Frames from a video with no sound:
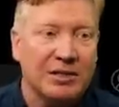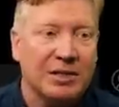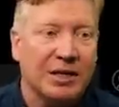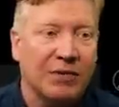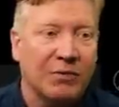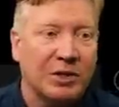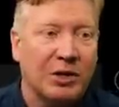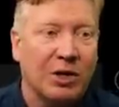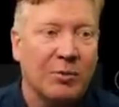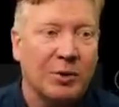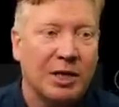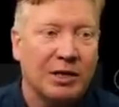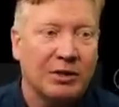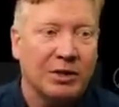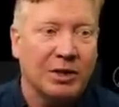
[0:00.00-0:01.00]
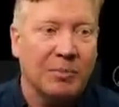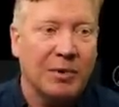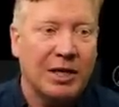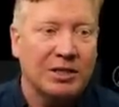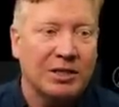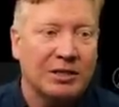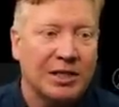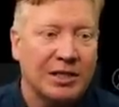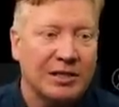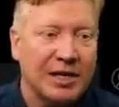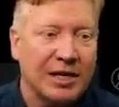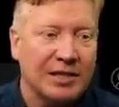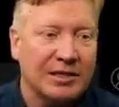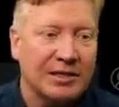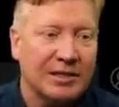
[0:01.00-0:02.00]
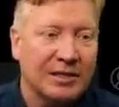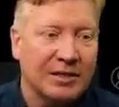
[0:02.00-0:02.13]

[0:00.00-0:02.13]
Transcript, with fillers: And if we go take a look at page.tsx,